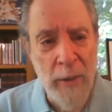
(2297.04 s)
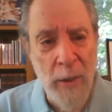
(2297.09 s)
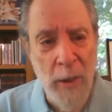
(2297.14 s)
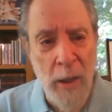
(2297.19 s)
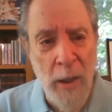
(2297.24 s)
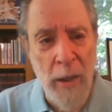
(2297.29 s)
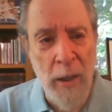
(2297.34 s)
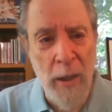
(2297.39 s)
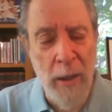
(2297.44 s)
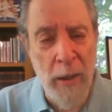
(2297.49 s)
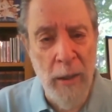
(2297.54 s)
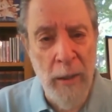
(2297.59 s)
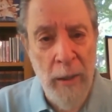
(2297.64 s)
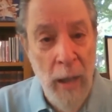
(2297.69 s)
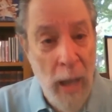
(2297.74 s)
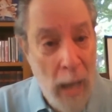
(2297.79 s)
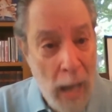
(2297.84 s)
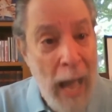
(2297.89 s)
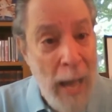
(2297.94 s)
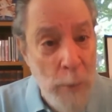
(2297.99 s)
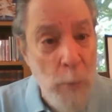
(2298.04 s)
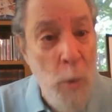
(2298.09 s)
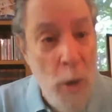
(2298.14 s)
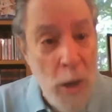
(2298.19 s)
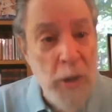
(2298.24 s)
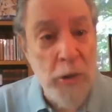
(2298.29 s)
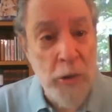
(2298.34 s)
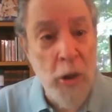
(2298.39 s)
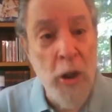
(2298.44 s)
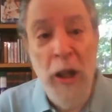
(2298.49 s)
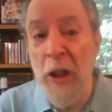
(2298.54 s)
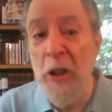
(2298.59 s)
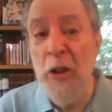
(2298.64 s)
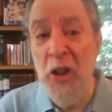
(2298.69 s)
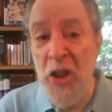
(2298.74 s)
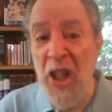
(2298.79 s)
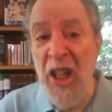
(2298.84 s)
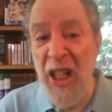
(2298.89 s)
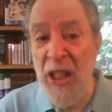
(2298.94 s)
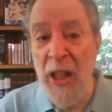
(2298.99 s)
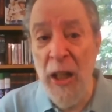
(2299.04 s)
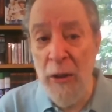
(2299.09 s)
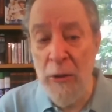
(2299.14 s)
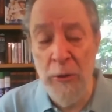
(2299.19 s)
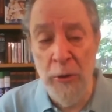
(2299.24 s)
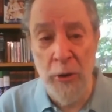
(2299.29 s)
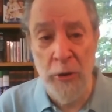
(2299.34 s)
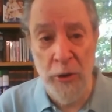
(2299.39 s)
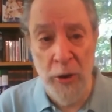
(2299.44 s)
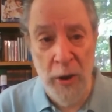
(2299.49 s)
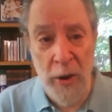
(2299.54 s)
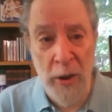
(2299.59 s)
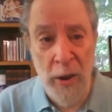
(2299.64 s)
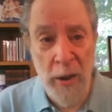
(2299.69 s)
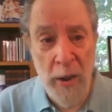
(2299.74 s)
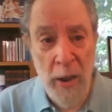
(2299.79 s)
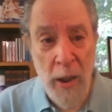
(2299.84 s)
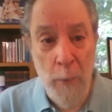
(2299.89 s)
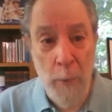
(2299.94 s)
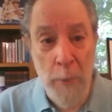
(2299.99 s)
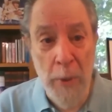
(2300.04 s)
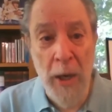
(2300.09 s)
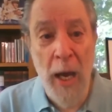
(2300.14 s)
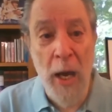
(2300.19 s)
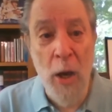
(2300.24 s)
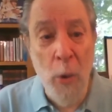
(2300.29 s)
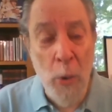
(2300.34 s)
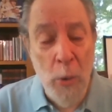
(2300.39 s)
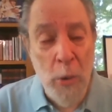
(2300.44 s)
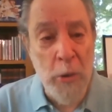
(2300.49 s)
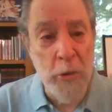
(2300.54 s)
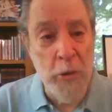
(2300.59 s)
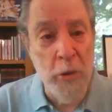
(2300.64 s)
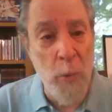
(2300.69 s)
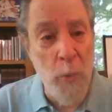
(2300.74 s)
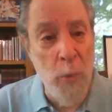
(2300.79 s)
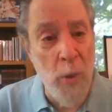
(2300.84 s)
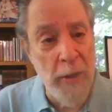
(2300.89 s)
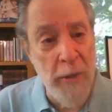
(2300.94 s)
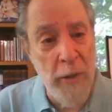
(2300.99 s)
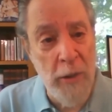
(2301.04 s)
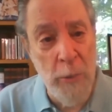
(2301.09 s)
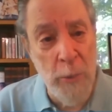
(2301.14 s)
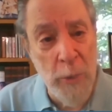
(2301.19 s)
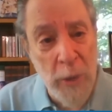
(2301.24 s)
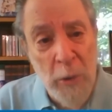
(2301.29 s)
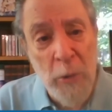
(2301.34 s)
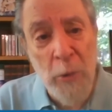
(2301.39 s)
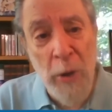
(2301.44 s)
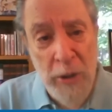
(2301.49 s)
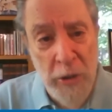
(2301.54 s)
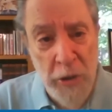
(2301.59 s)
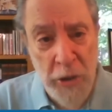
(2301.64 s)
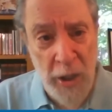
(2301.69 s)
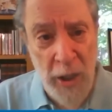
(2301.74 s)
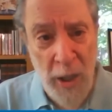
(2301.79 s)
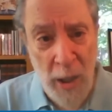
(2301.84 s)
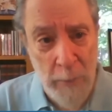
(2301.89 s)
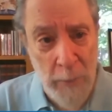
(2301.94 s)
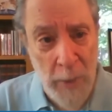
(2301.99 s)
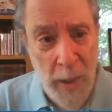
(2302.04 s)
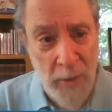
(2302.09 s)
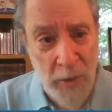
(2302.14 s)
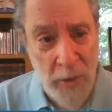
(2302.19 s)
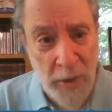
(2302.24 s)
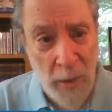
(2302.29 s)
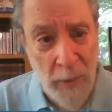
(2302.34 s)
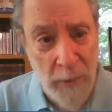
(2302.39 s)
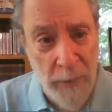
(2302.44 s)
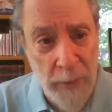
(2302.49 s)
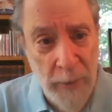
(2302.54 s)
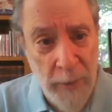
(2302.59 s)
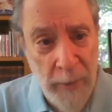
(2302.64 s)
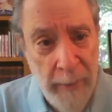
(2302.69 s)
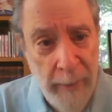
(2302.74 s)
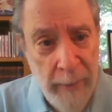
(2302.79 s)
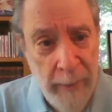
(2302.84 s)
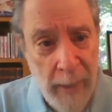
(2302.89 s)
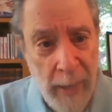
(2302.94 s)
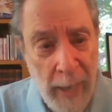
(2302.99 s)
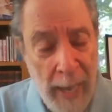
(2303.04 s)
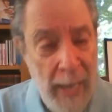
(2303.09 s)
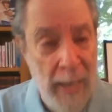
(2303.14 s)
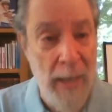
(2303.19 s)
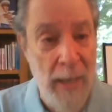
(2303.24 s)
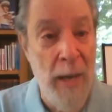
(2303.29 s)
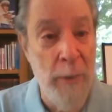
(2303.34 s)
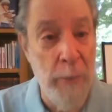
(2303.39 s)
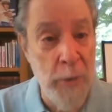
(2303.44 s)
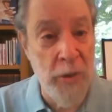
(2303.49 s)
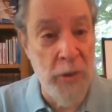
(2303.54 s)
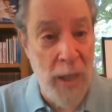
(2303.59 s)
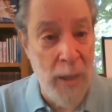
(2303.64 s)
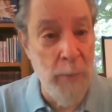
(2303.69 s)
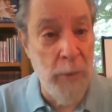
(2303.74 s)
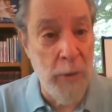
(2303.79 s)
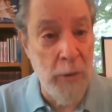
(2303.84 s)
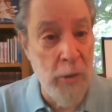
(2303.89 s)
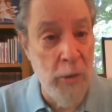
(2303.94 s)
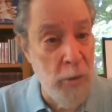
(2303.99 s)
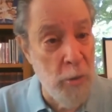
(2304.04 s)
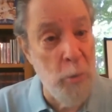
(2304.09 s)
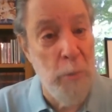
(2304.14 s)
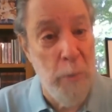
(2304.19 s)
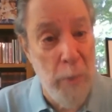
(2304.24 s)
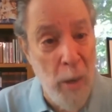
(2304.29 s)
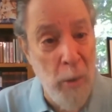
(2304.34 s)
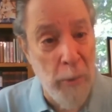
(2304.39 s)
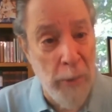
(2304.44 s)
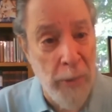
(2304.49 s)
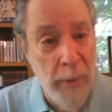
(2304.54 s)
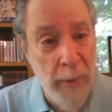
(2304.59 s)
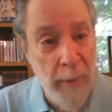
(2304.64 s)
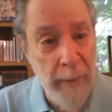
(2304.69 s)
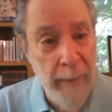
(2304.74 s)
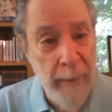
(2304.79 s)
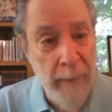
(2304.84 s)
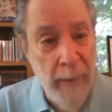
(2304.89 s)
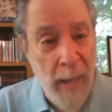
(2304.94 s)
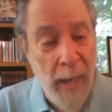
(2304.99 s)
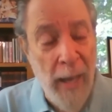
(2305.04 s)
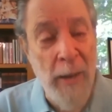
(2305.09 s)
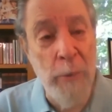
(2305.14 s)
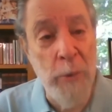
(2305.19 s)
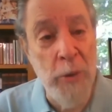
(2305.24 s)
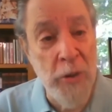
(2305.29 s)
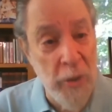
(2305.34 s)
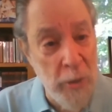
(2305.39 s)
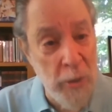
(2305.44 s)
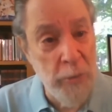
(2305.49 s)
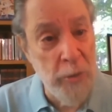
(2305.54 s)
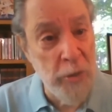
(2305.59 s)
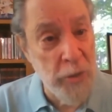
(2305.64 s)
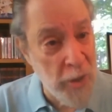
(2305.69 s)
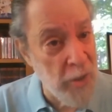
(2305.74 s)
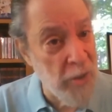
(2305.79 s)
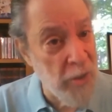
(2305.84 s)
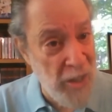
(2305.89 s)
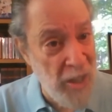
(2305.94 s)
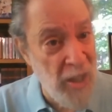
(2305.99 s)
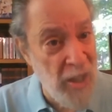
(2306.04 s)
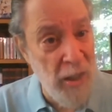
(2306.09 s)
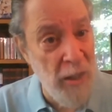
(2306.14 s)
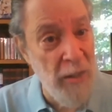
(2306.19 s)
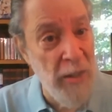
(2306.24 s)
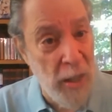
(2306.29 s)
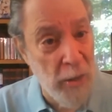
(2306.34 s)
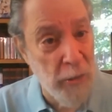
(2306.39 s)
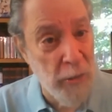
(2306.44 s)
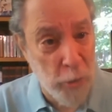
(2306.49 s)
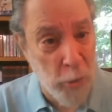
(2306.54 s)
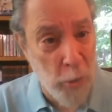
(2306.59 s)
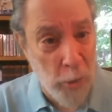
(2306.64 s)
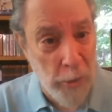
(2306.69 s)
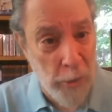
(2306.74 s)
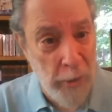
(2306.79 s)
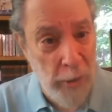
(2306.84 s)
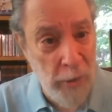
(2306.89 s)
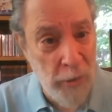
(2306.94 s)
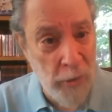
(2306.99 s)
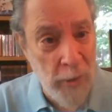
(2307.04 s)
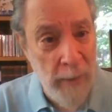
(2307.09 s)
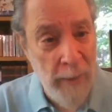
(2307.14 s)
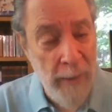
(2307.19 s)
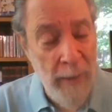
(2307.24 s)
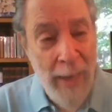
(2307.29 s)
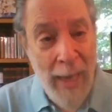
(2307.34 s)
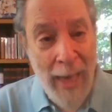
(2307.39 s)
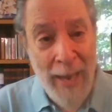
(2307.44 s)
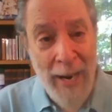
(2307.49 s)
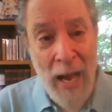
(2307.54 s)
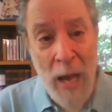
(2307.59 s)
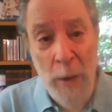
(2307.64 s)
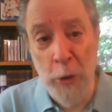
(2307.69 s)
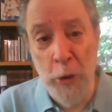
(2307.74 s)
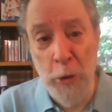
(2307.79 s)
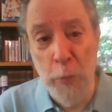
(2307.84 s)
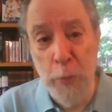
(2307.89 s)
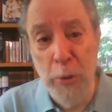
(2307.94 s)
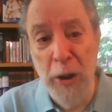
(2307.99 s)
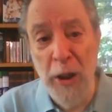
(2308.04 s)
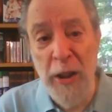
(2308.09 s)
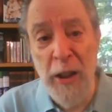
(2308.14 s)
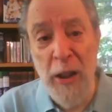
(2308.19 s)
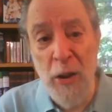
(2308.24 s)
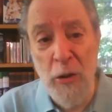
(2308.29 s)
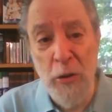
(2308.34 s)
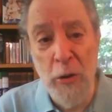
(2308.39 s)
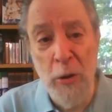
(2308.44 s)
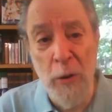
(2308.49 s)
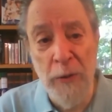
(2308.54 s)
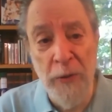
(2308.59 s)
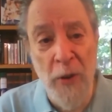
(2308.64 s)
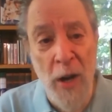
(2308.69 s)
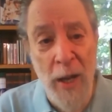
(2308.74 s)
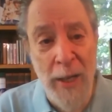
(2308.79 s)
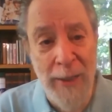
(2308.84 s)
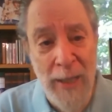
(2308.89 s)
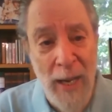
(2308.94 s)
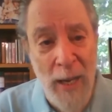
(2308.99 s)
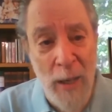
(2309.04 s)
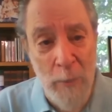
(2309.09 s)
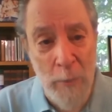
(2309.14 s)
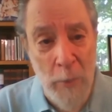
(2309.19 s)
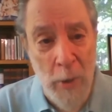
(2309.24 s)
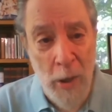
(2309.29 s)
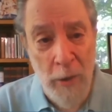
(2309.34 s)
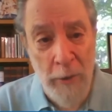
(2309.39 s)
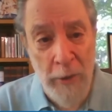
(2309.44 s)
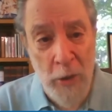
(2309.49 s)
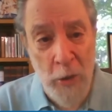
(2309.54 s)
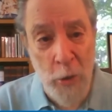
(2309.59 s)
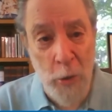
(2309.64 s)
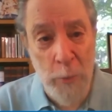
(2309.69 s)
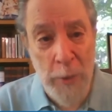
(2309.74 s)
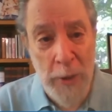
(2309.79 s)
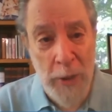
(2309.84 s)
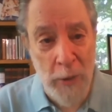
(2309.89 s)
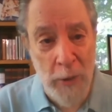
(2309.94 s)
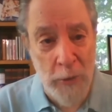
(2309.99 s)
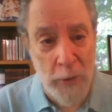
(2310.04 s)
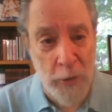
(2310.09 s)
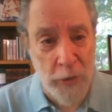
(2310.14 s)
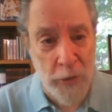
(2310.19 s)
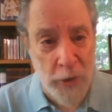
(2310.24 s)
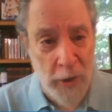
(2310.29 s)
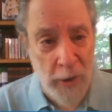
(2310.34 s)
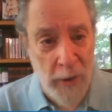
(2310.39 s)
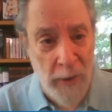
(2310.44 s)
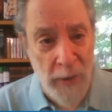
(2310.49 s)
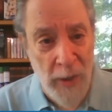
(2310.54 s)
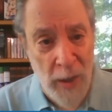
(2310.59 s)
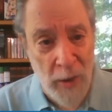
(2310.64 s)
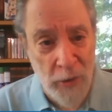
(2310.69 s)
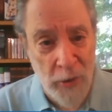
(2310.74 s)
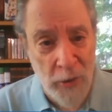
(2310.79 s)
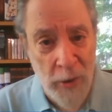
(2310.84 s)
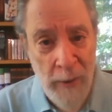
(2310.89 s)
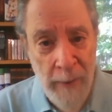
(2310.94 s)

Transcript: I was indeed interested, but I also wanted to ingratiate myself. And I was able to do both. I was interested to hear their stories, and I was pleased to find out, Murr, and you'll be interested in this.